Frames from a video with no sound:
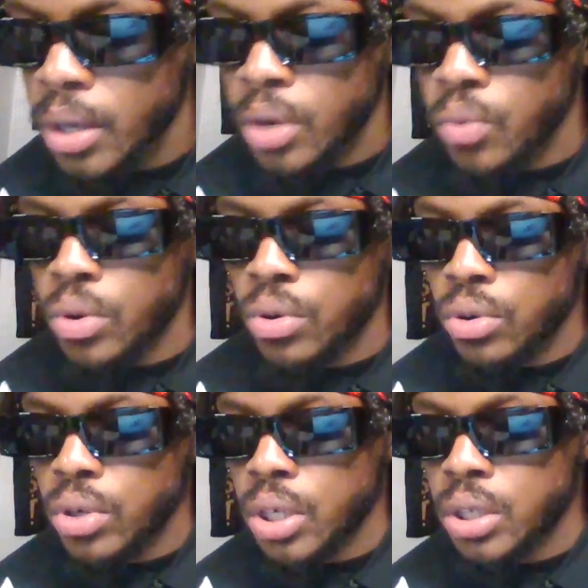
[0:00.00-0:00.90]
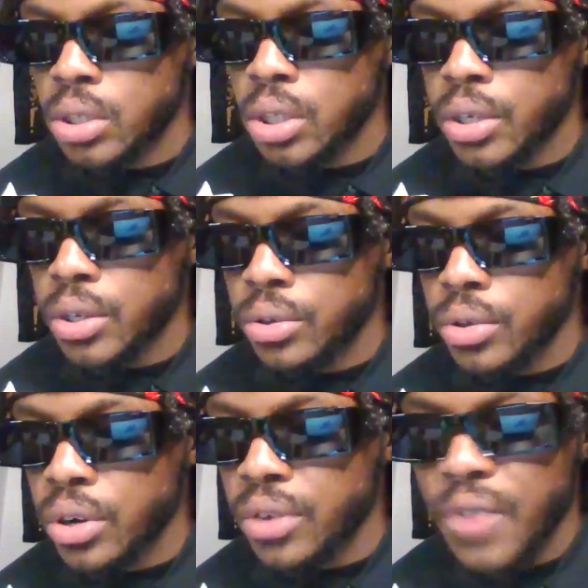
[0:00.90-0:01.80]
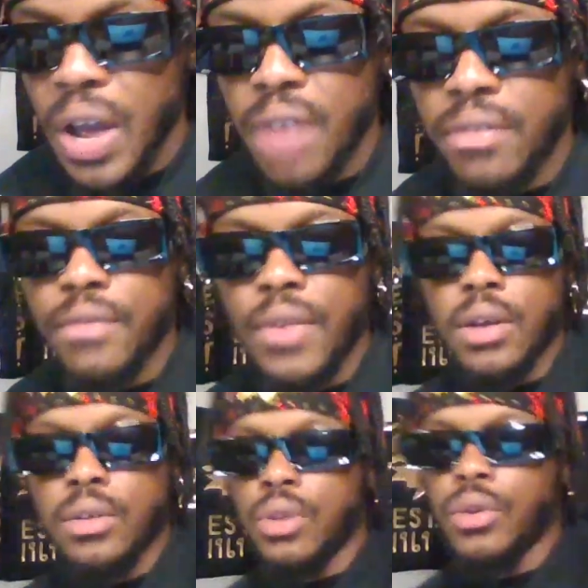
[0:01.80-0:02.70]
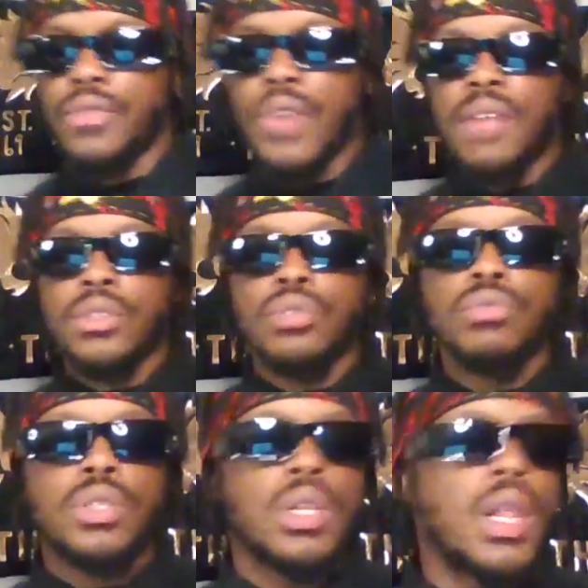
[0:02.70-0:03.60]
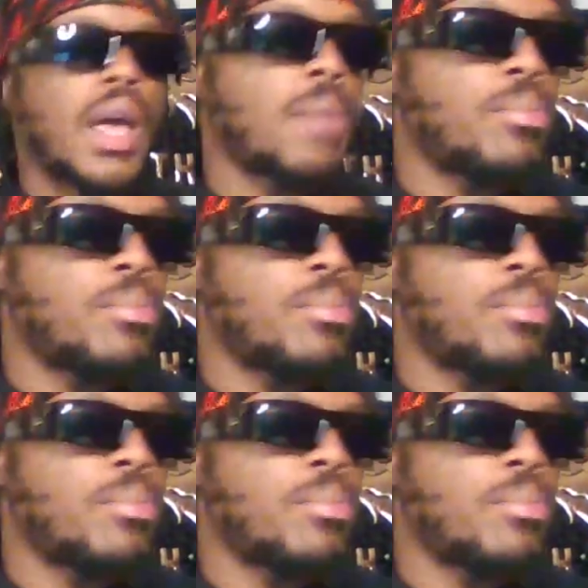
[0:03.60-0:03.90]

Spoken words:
We're gonna go to Ezekiel 35 and 35 and 2. This is the last